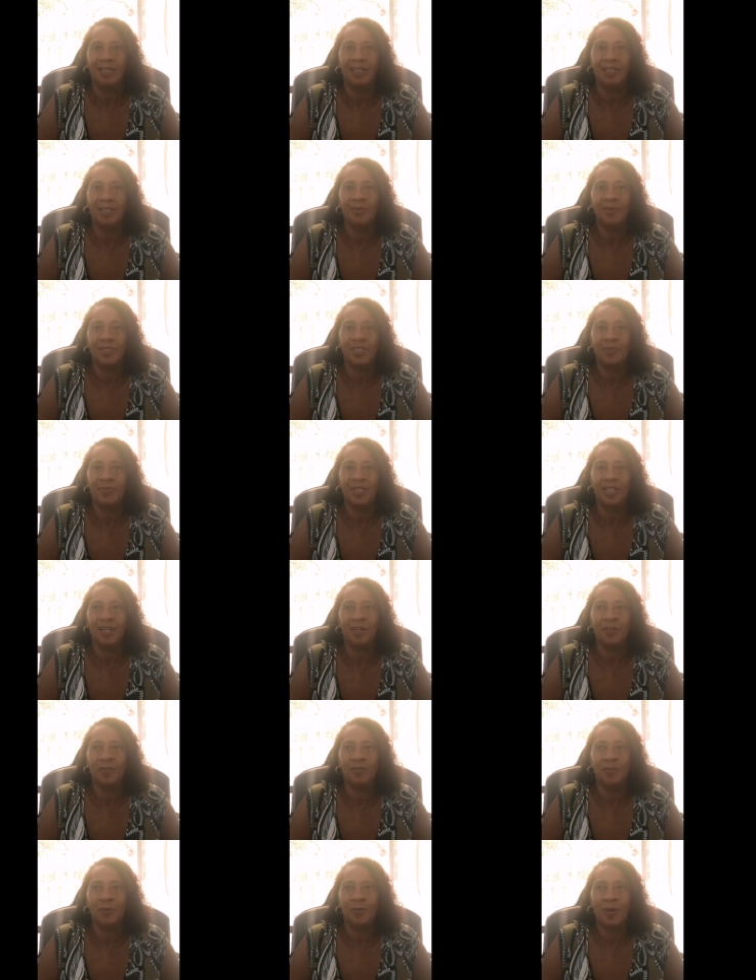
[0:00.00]
It was a bit
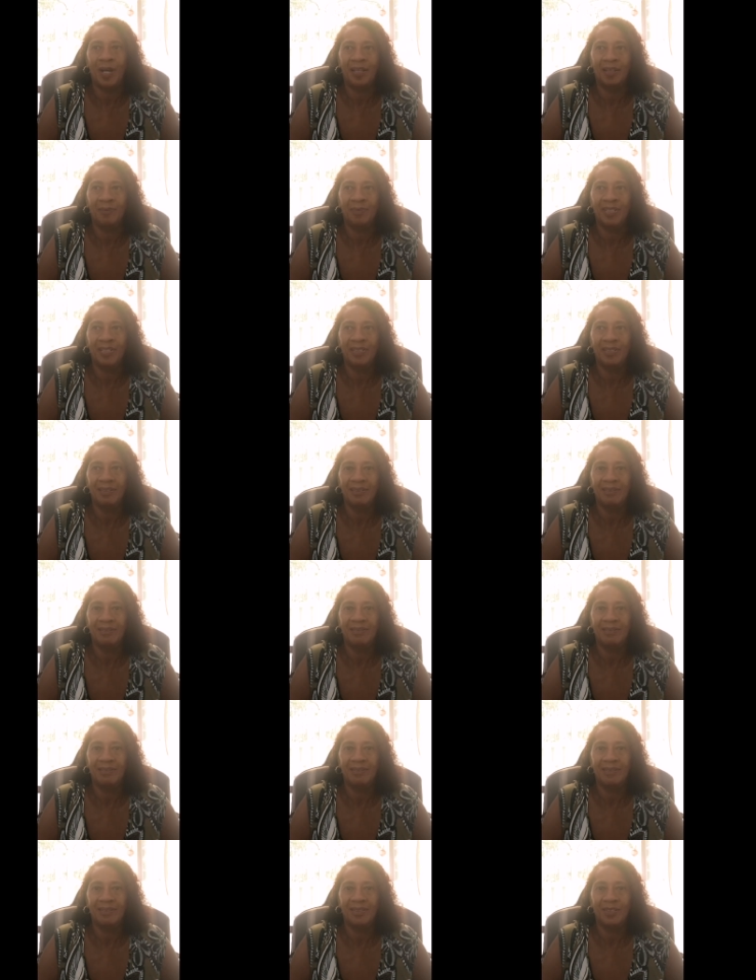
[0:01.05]
overwhelming,
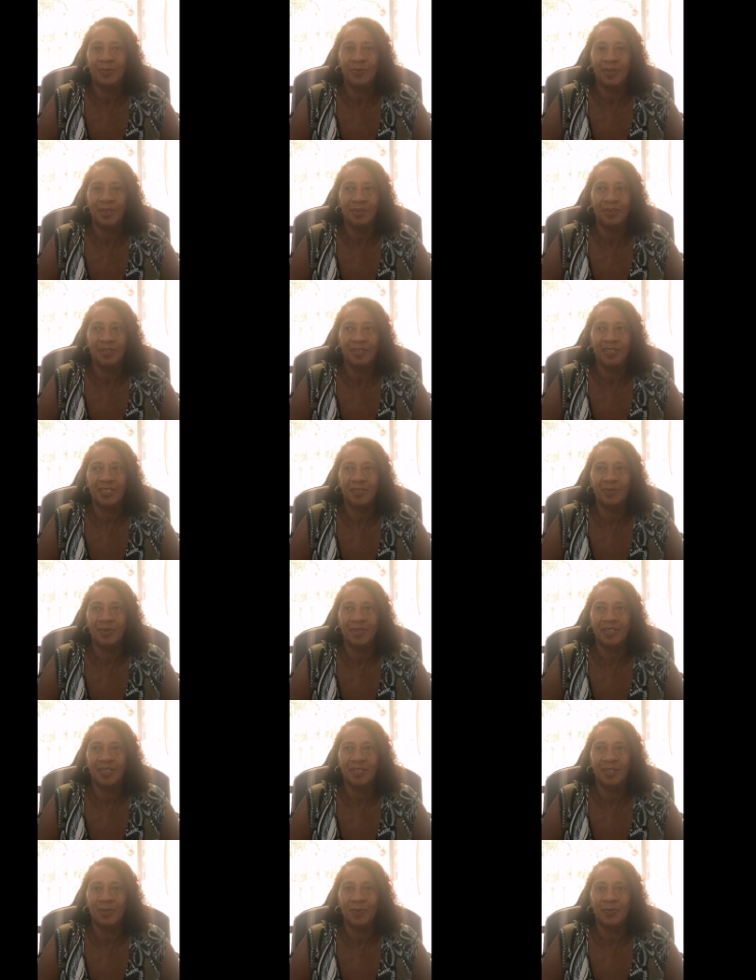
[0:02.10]
to be honest
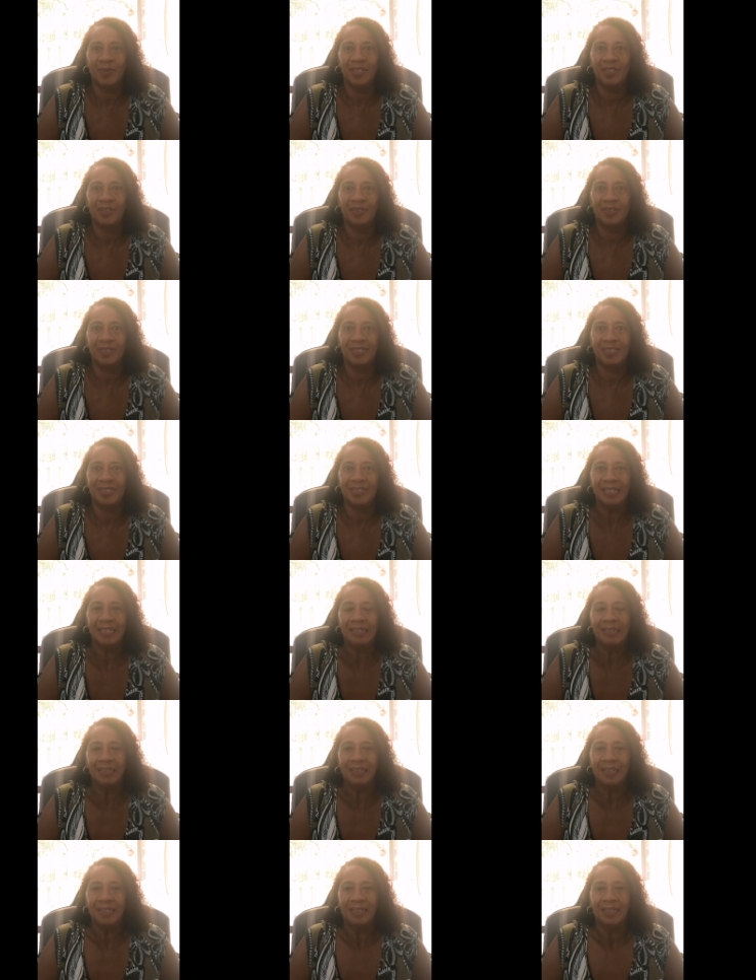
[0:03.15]
with you, because
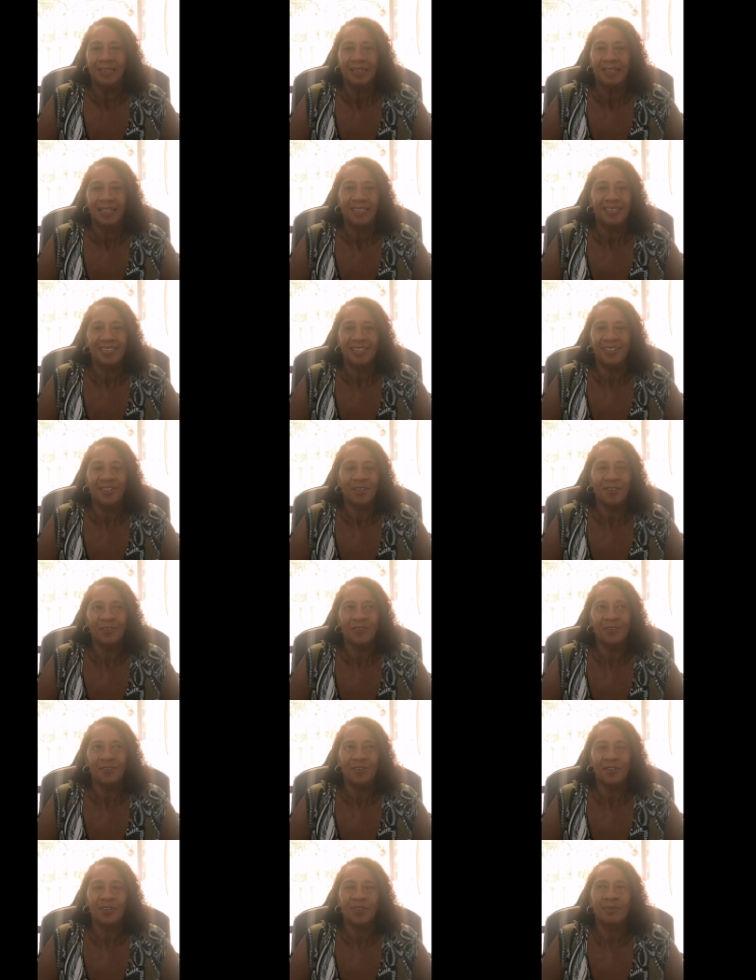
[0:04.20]
it had gone
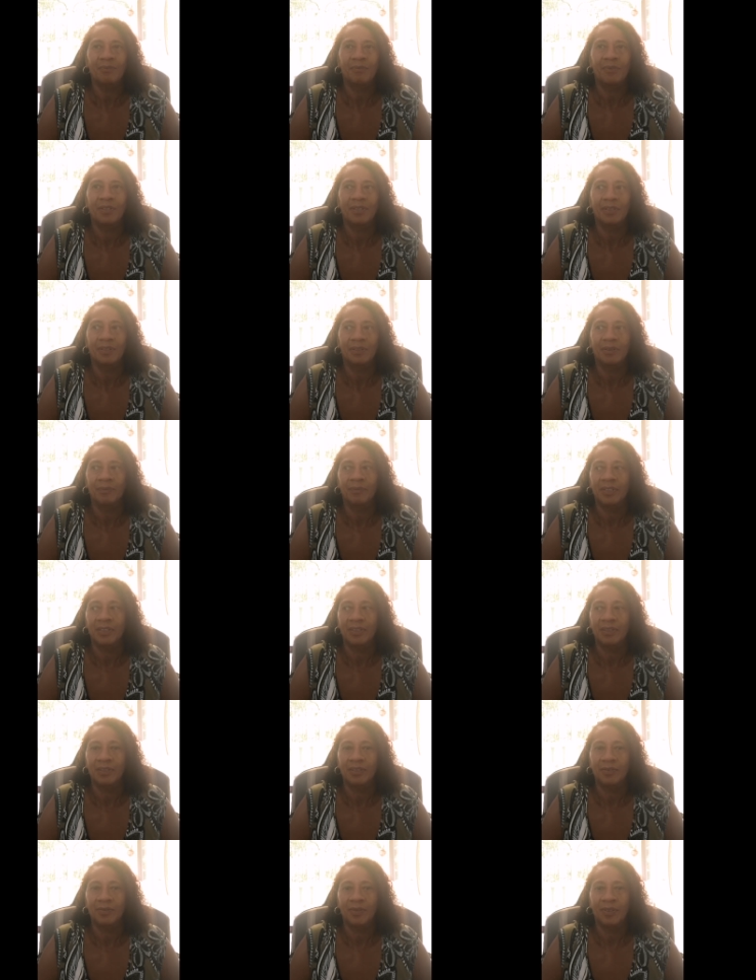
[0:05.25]
from, oh my
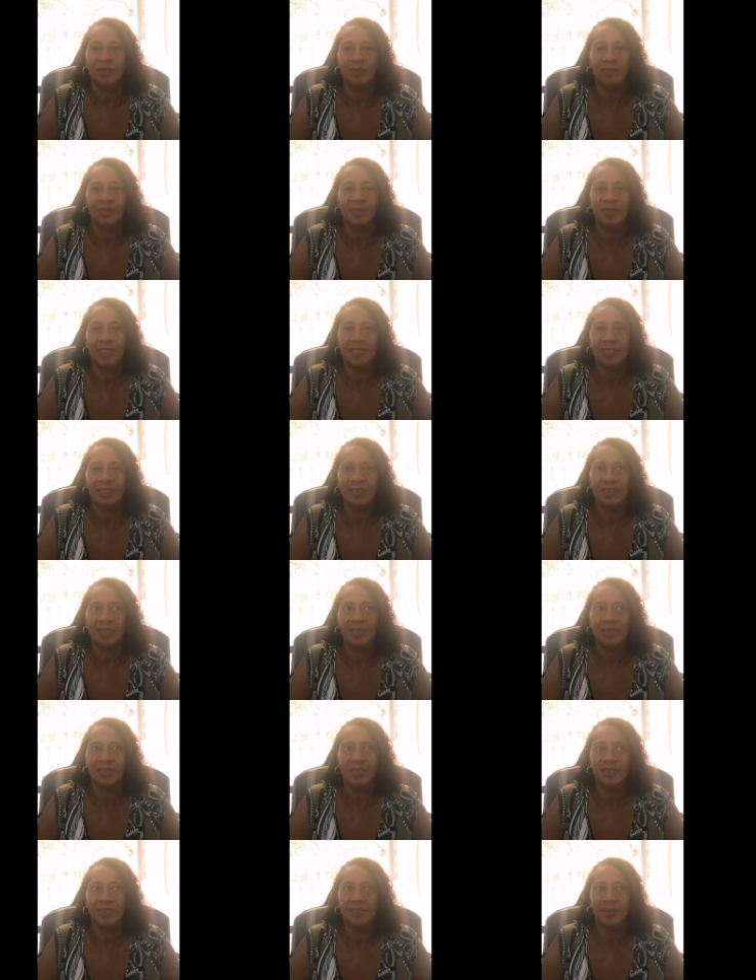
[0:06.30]
God, we got all this
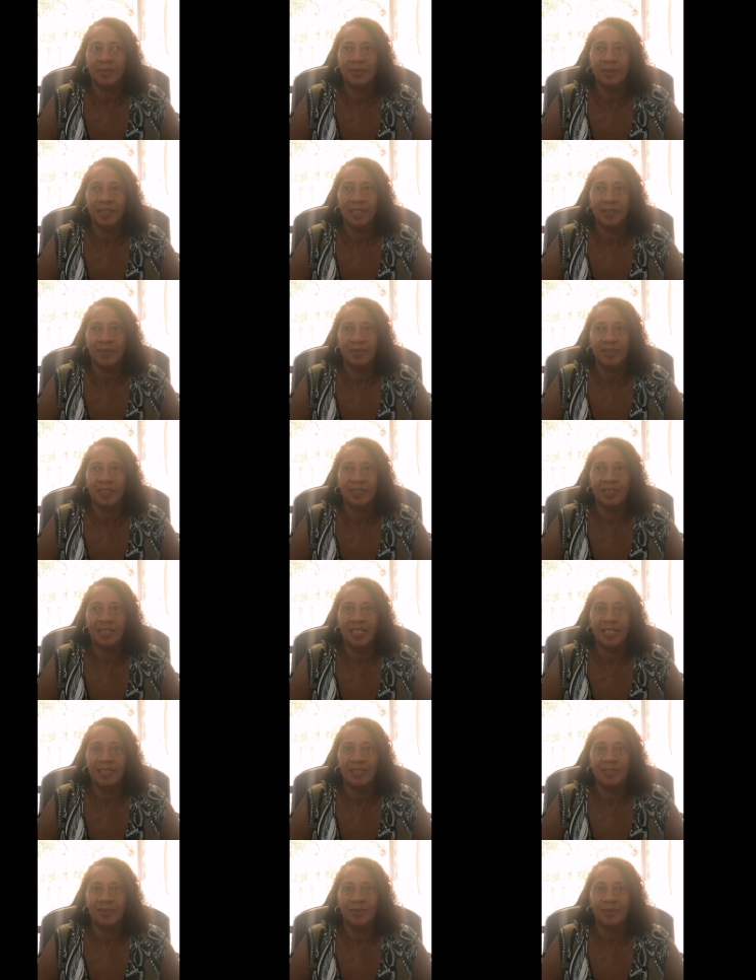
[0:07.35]
to do, how's it going to
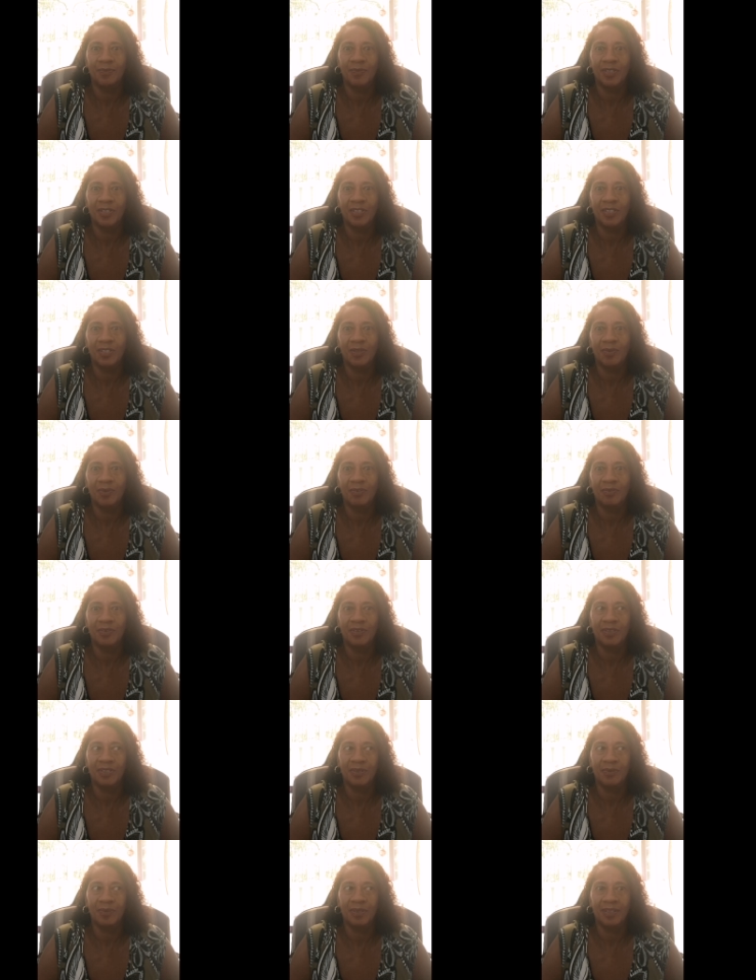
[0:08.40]
get done with the two of
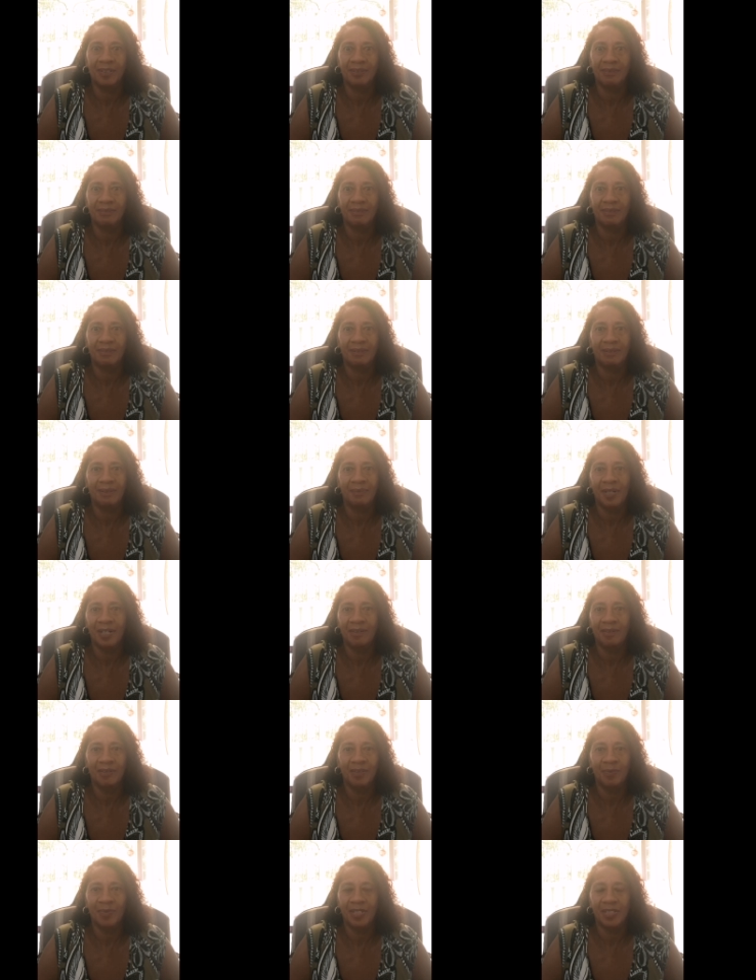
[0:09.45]
us? Well, I'm
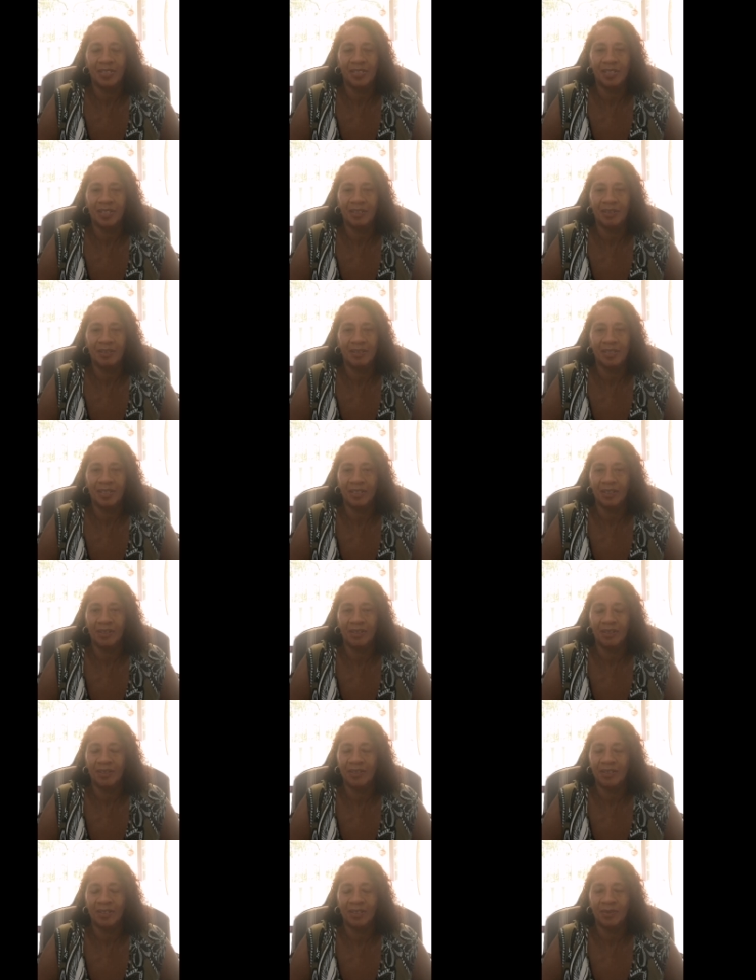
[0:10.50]
out of the picture because I
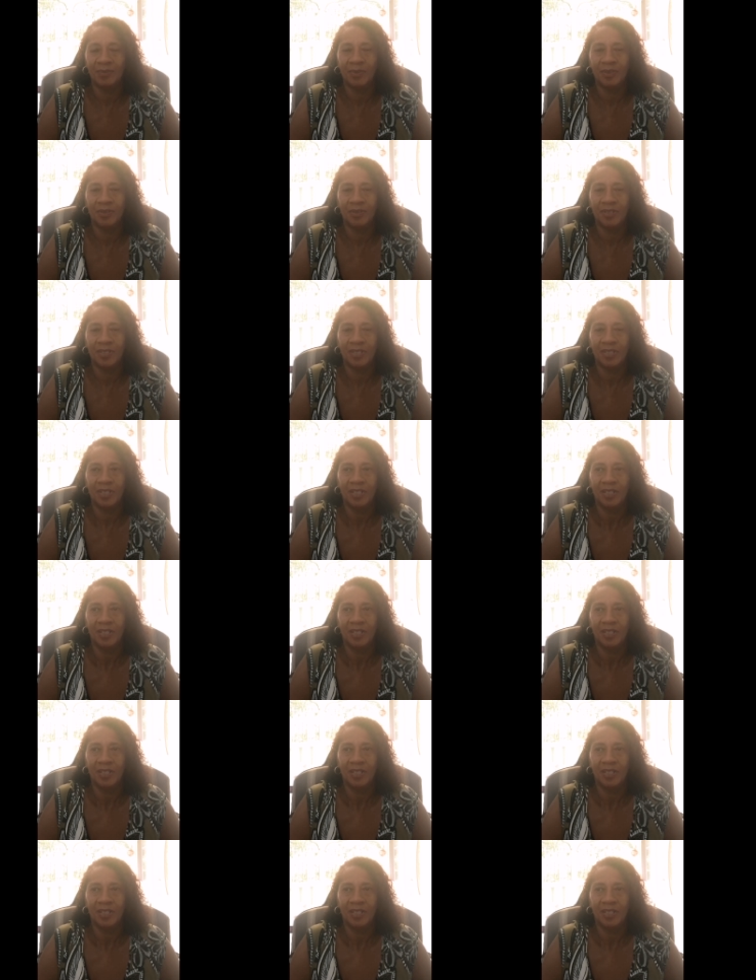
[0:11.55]
can't do much.